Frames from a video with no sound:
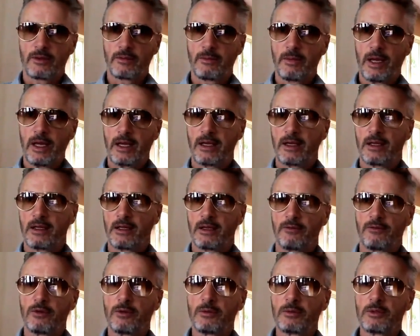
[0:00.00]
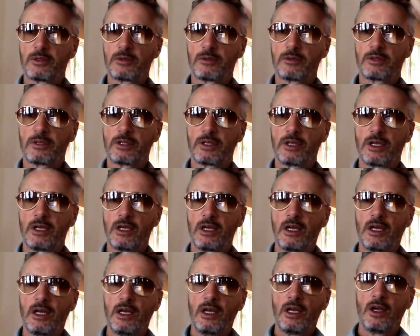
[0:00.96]
Michael and Rubens
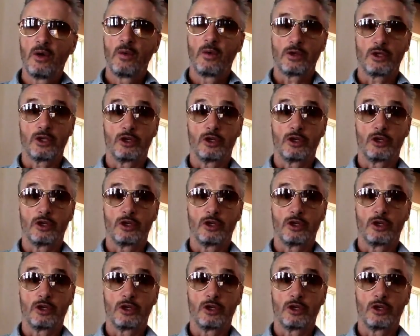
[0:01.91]
was